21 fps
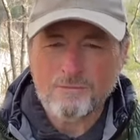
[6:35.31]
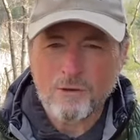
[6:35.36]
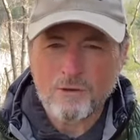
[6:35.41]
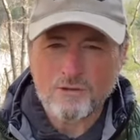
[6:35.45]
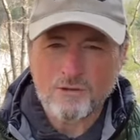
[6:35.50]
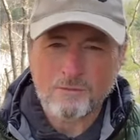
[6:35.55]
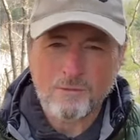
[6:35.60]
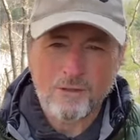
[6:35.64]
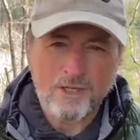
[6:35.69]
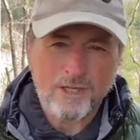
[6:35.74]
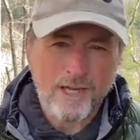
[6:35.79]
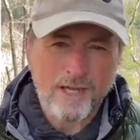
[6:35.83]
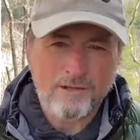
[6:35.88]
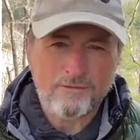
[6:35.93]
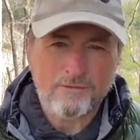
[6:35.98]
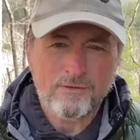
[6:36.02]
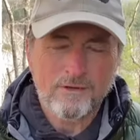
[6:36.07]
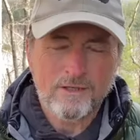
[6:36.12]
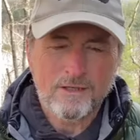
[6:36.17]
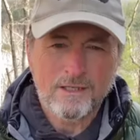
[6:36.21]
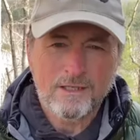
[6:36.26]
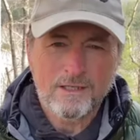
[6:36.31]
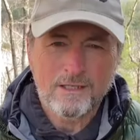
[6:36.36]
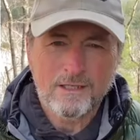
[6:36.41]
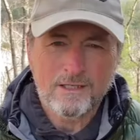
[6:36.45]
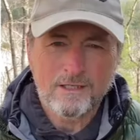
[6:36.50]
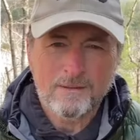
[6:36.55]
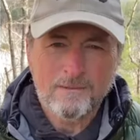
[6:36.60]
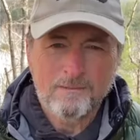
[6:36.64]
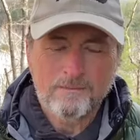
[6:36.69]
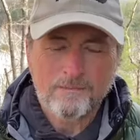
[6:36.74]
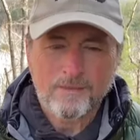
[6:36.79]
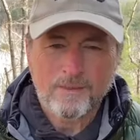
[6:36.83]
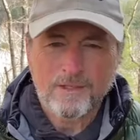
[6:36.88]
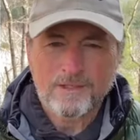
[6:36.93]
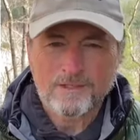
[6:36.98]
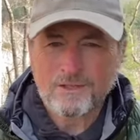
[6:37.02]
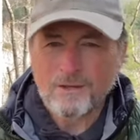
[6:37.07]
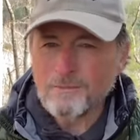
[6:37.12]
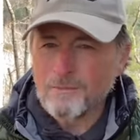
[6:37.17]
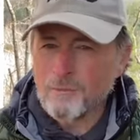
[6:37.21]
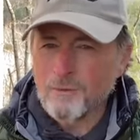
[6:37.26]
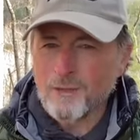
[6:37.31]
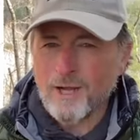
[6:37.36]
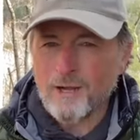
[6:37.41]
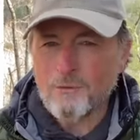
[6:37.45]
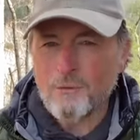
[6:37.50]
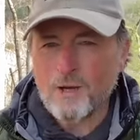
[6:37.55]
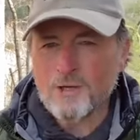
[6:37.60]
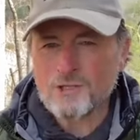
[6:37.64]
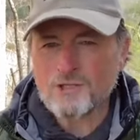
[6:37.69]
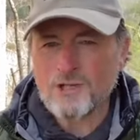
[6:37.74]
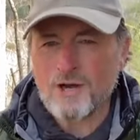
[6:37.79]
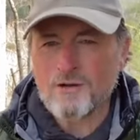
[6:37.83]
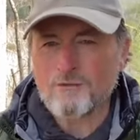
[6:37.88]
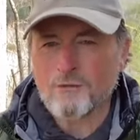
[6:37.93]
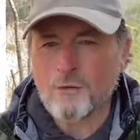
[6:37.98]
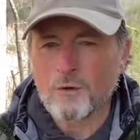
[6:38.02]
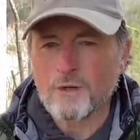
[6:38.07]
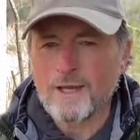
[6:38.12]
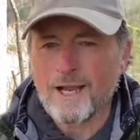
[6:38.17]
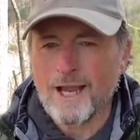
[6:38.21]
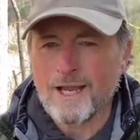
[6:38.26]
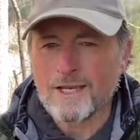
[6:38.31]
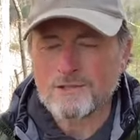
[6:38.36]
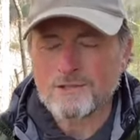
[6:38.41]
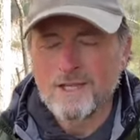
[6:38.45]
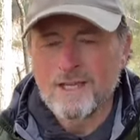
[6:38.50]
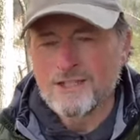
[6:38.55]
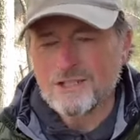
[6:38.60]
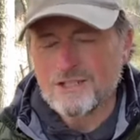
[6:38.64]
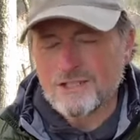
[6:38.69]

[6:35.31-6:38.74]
most of them are deaf. Something we got to watch out for, guys.